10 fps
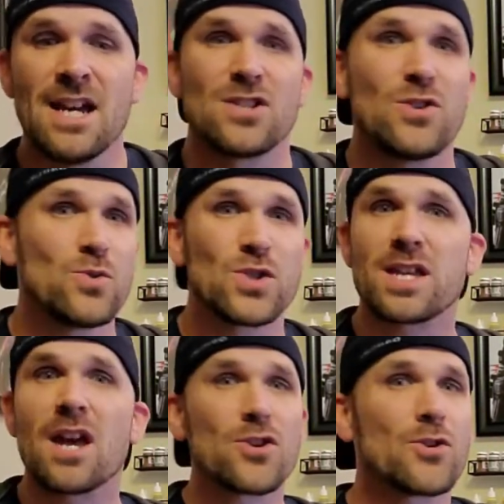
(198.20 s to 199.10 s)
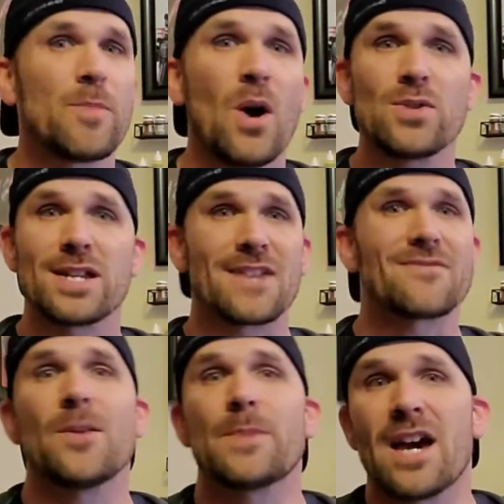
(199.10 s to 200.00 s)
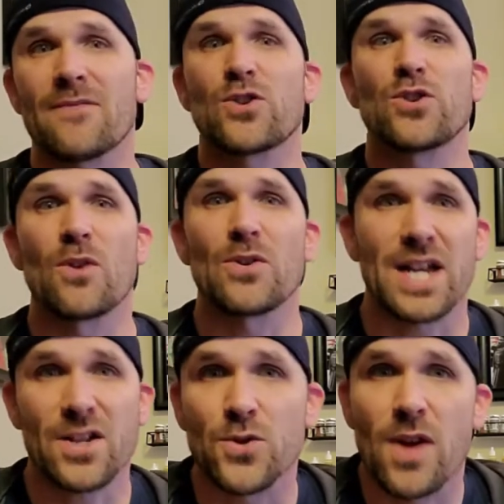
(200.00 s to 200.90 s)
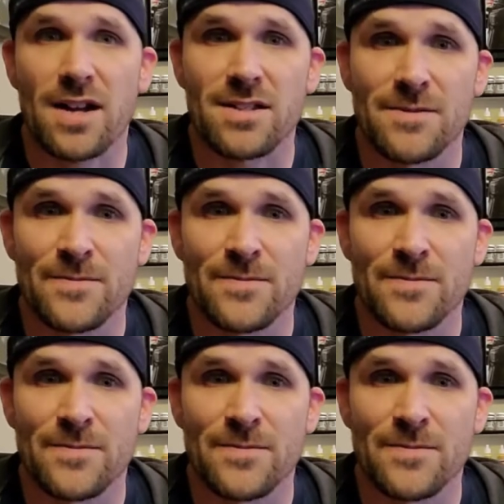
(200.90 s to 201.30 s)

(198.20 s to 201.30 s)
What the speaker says: to scare your opponent out of coming after your own extract.